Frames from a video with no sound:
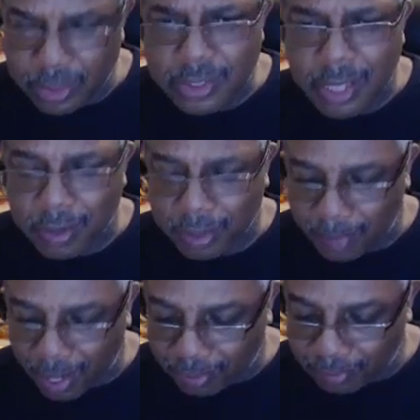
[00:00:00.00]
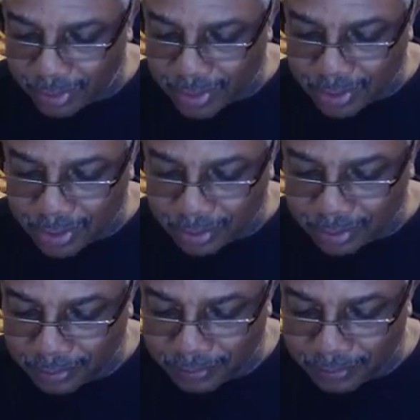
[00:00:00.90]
are you talking about?" Ray said.